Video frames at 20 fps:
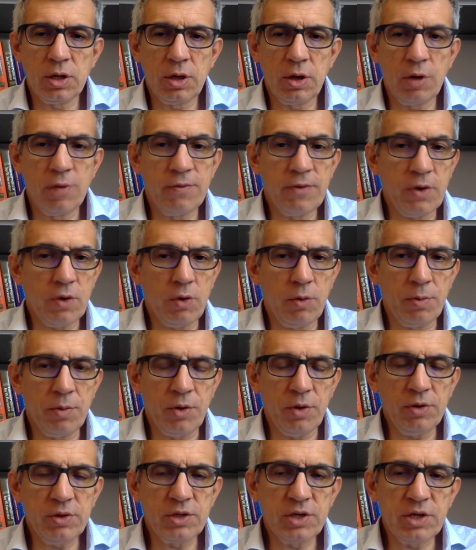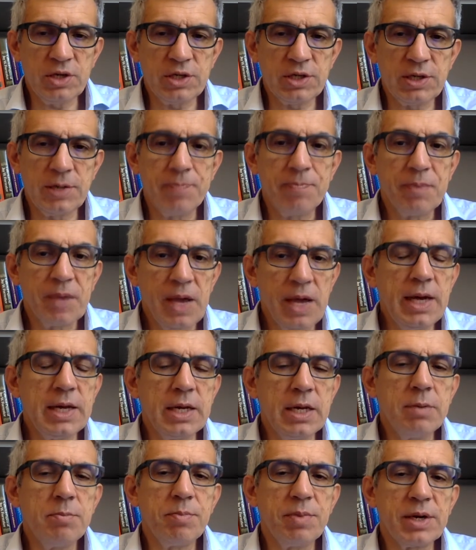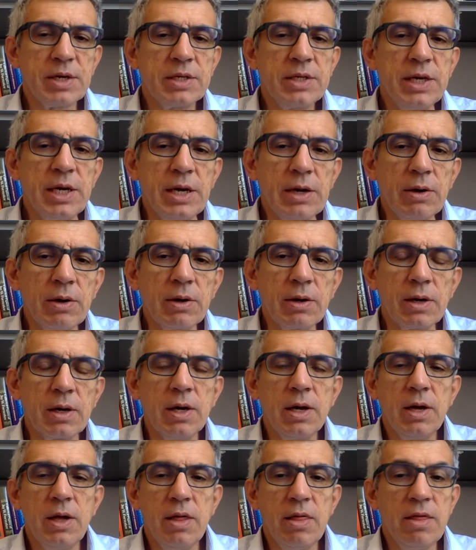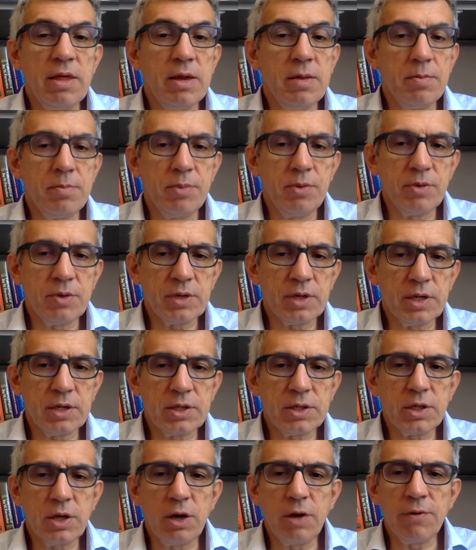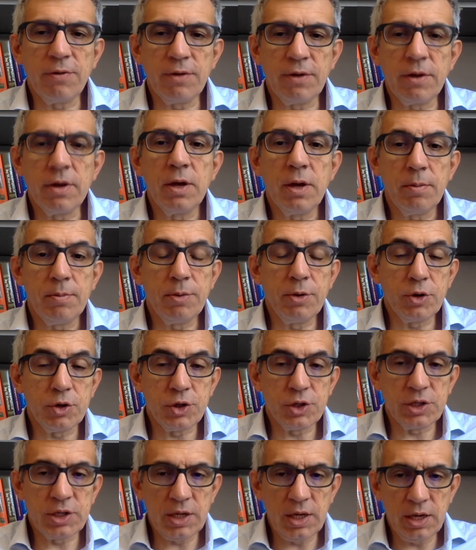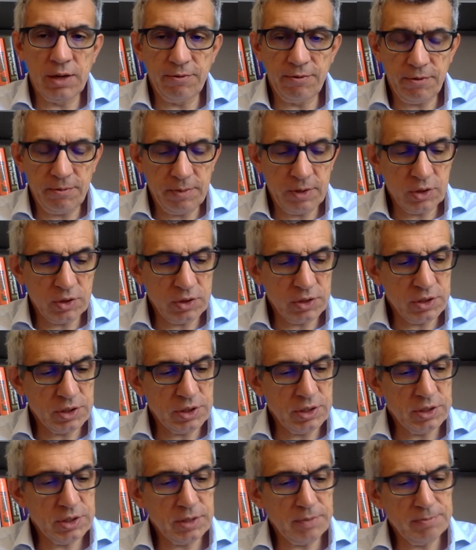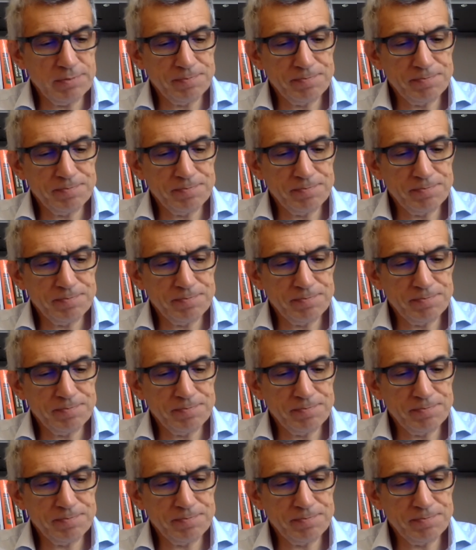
overall process, and in particular, the importance of the purchasing information system.